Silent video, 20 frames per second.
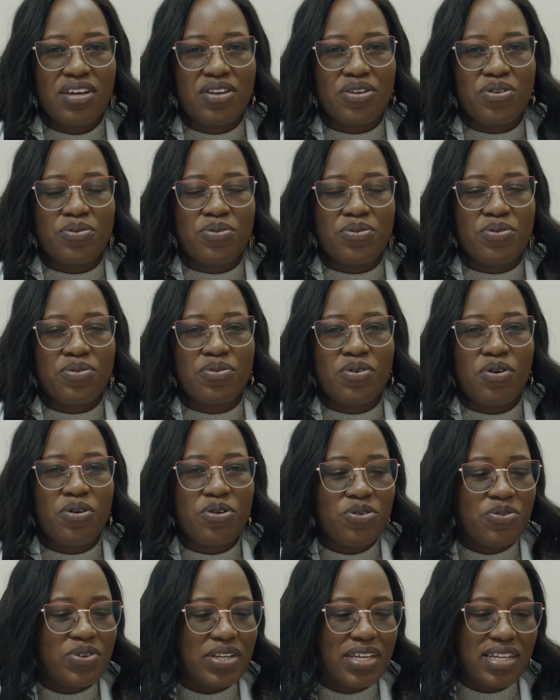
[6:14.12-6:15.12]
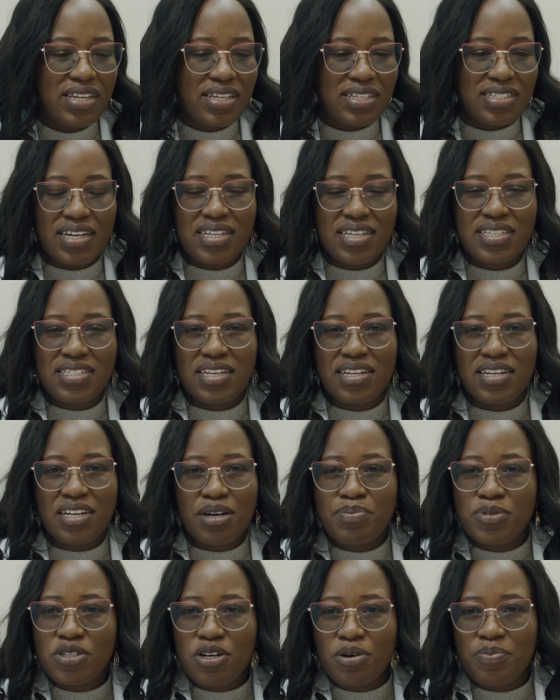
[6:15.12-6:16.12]
All you need is just a
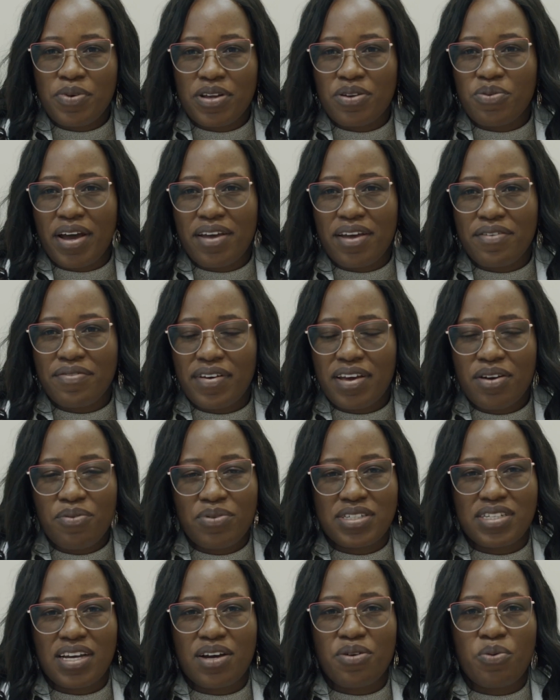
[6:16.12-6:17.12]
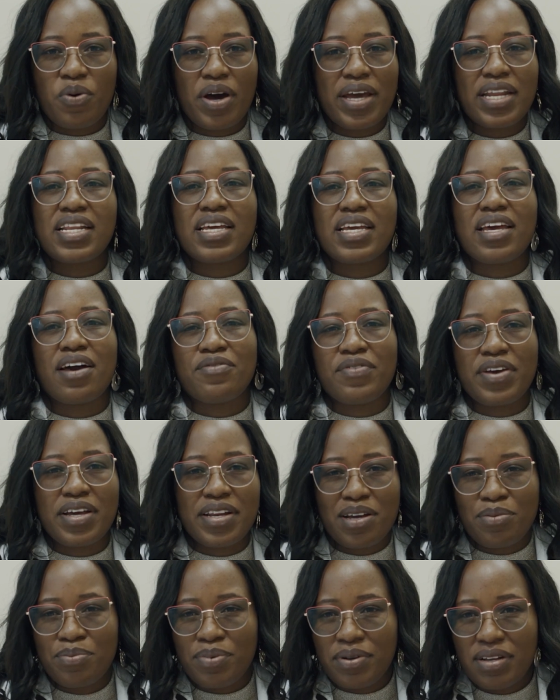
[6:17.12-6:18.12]
laptop and Wi-Fi, which are widely
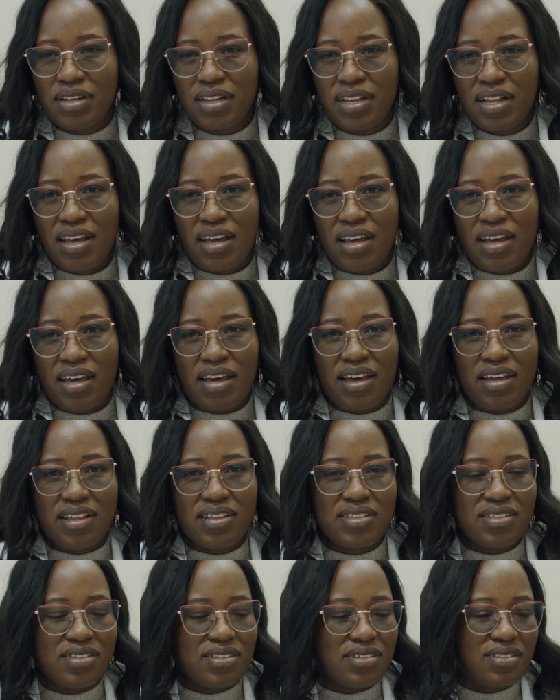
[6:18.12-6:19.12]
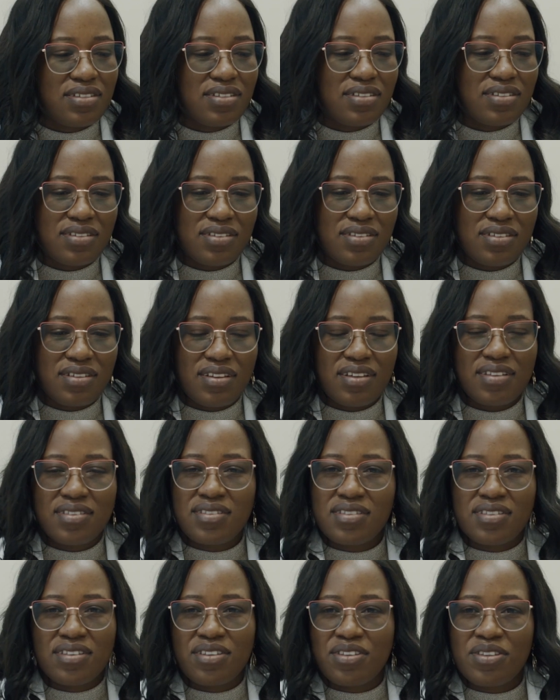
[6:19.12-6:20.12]
available, and
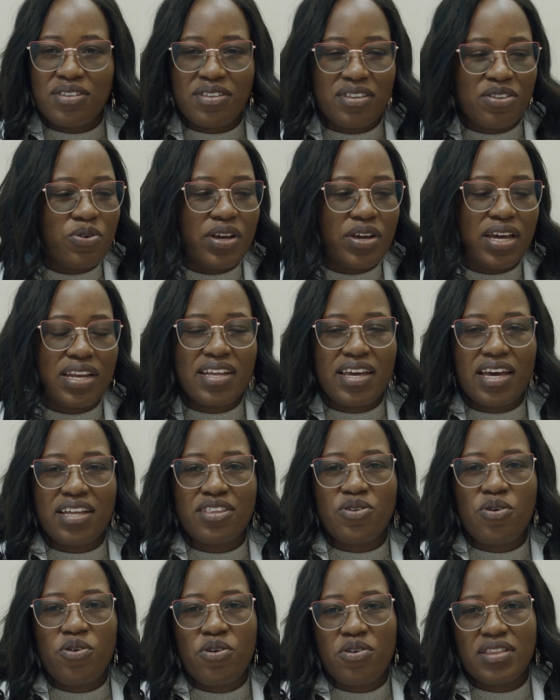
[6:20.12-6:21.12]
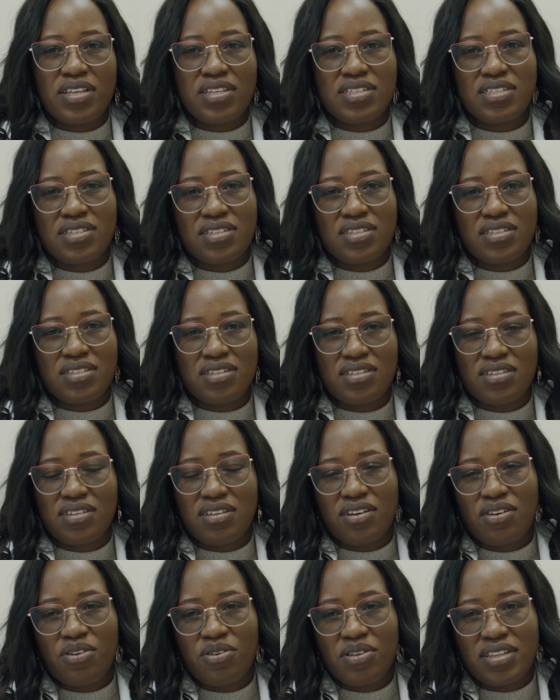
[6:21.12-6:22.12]
you can get all this
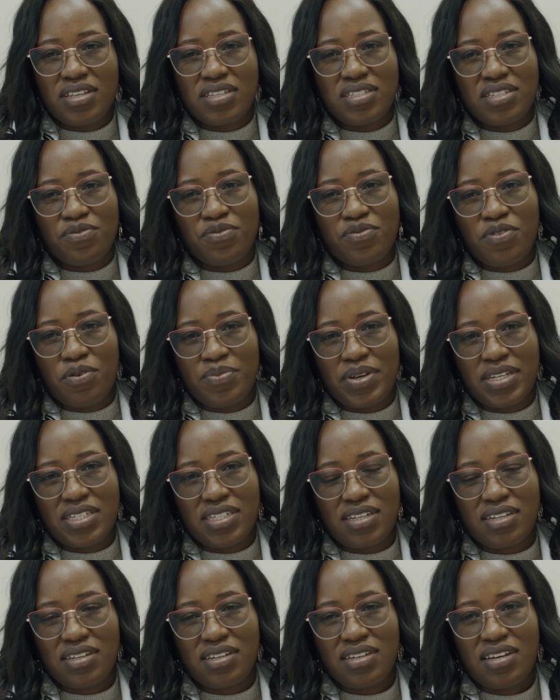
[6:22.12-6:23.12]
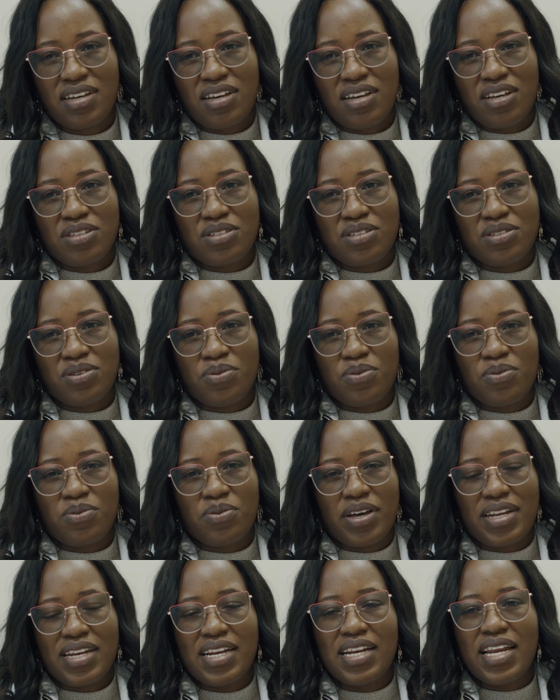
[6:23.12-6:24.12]
information.
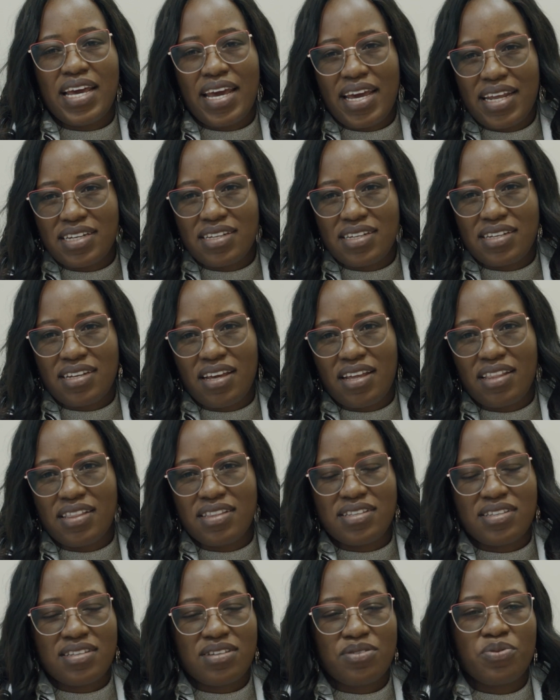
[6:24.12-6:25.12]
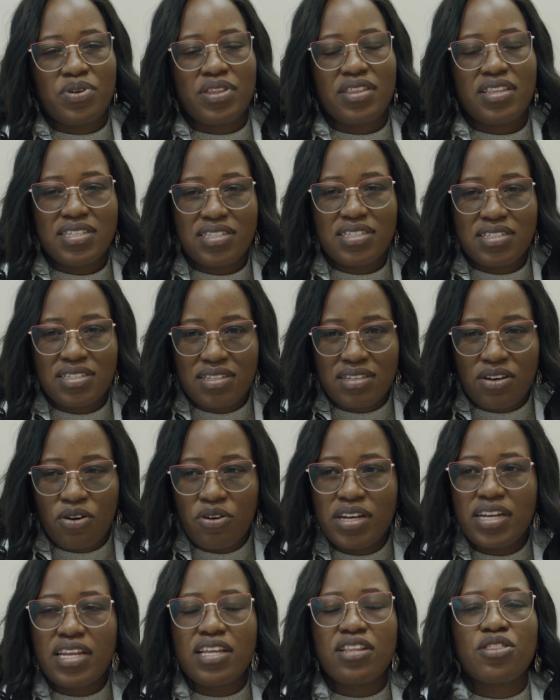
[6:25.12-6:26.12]
So, and learn, and with this,
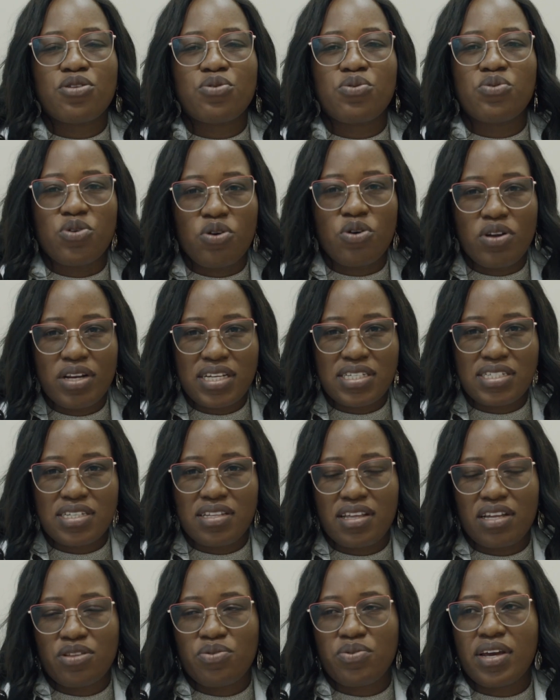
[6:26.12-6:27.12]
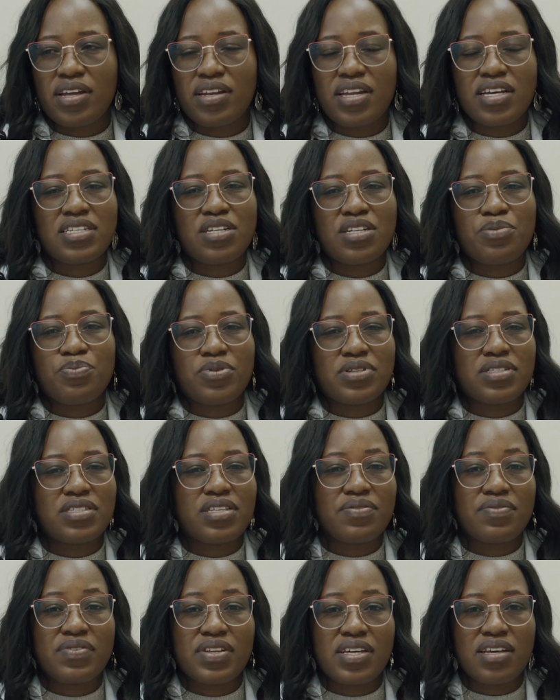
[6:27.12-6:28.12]
only through knowledge that we can actually
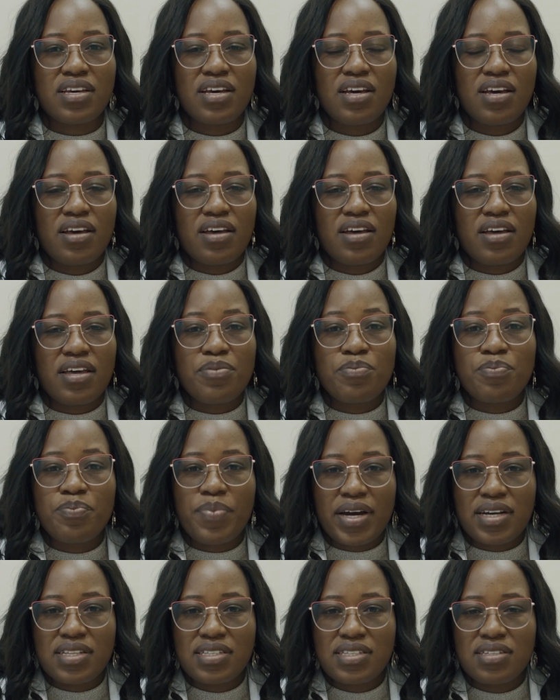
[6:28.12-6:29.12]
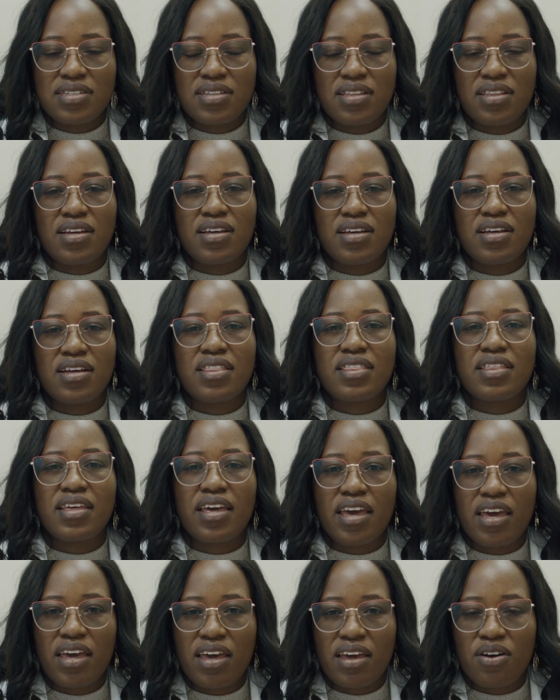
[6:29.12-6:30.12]
positively impact the
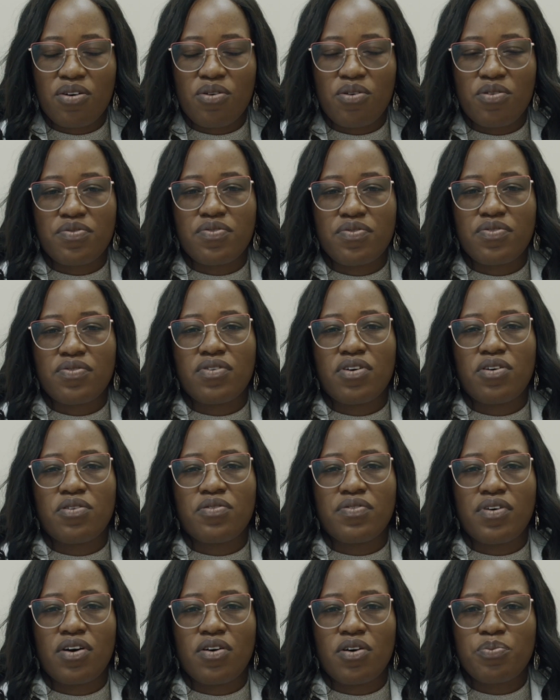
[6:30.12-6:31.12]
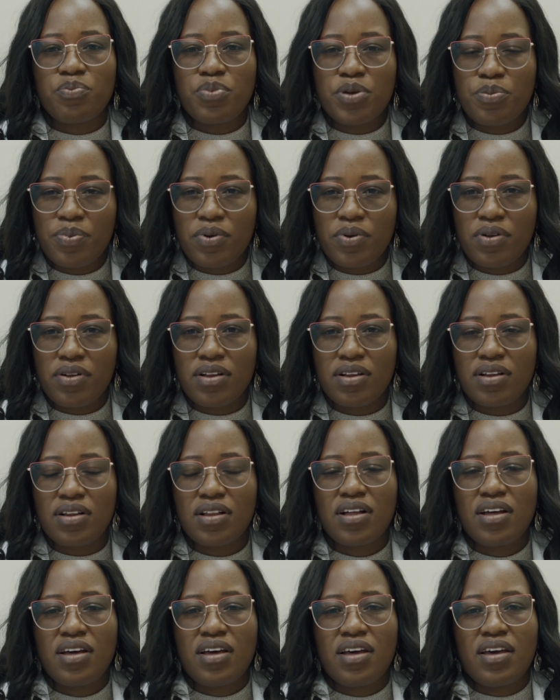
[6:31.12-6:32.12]
healthcare of our people,
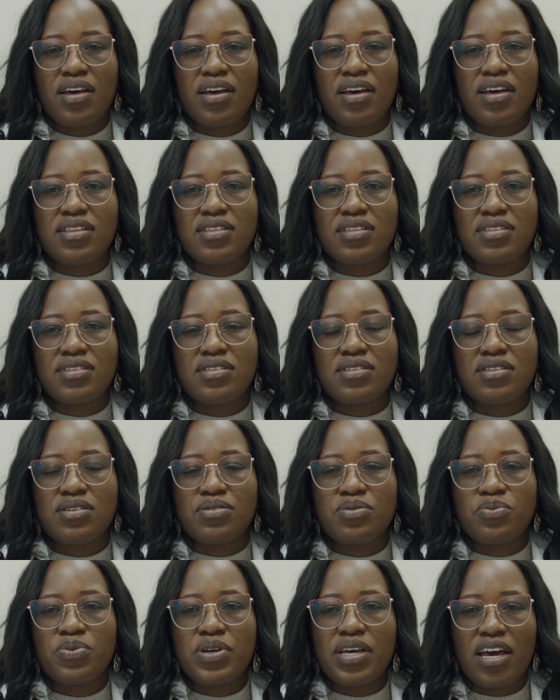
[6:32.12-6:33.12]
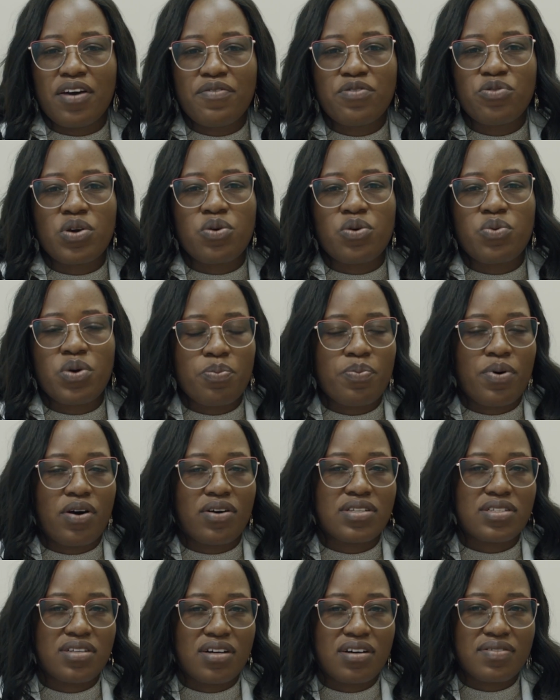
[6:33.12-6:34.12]
and we have to equip
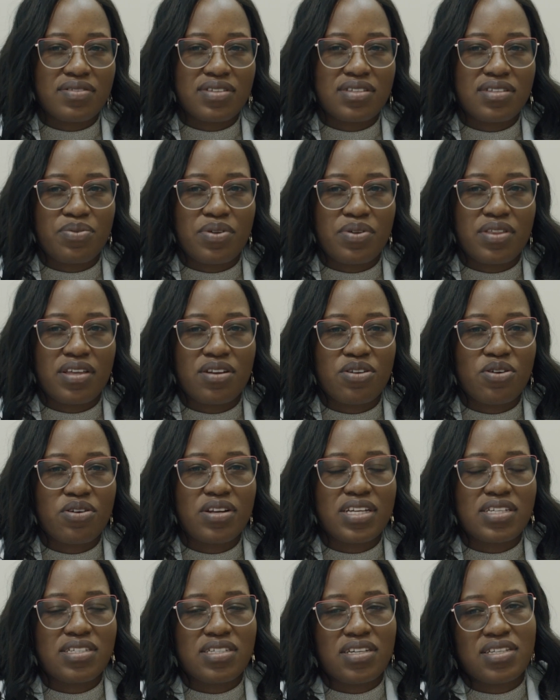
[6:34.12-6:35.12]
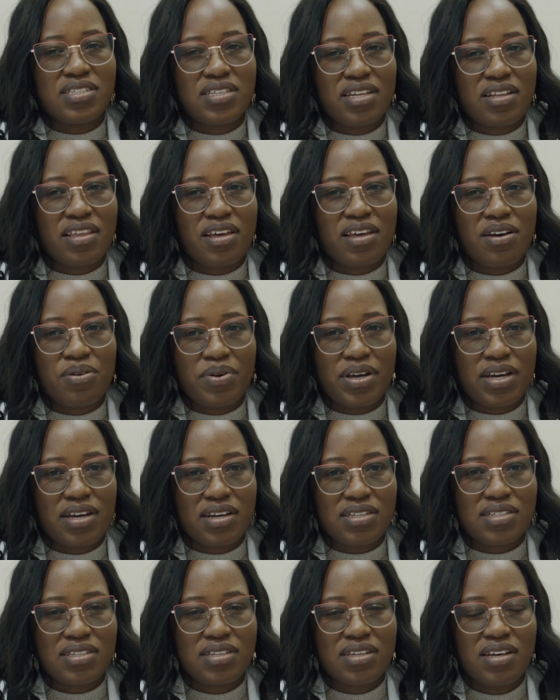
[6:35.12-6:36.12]
ourselves with the knowledge as healthcare
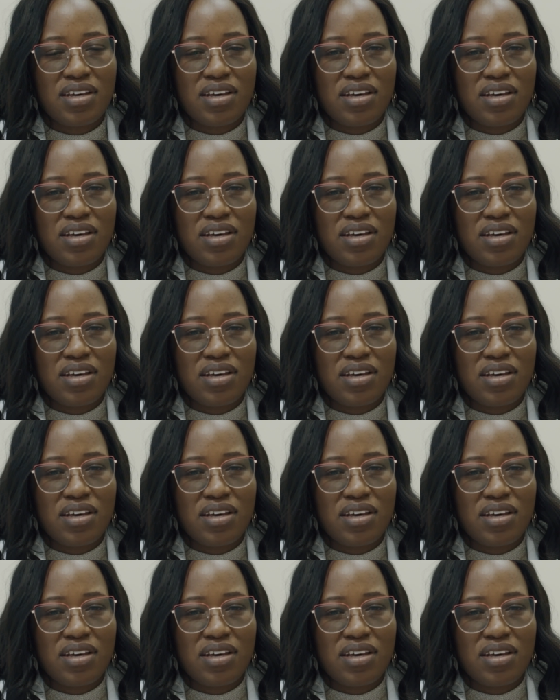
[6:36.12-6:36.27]
workers.